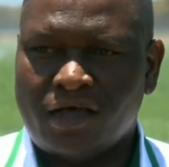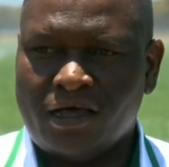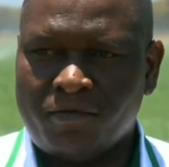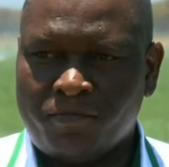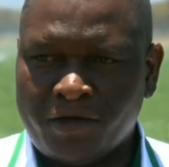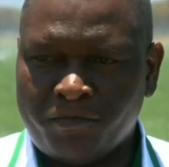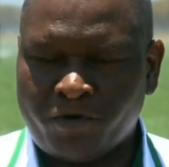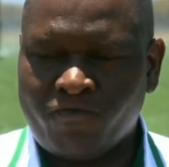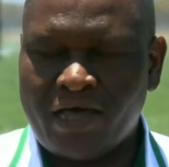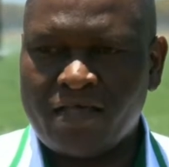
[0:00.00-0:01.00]
uh,
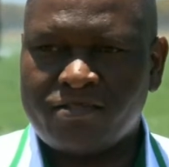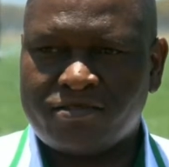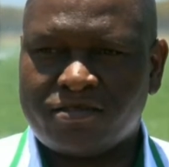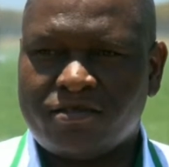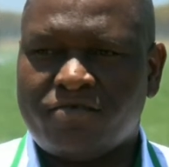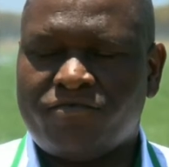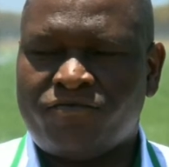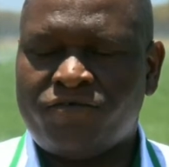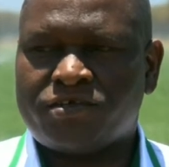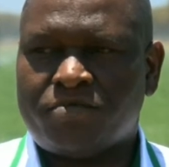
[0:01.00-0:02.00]
provides
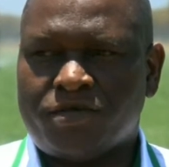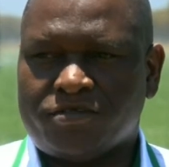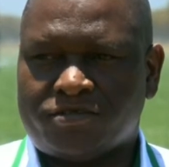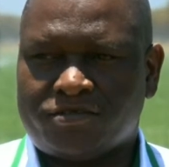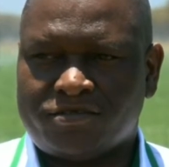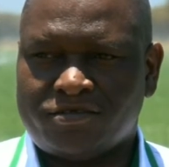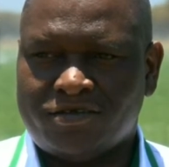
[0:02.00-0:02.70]
vitamins,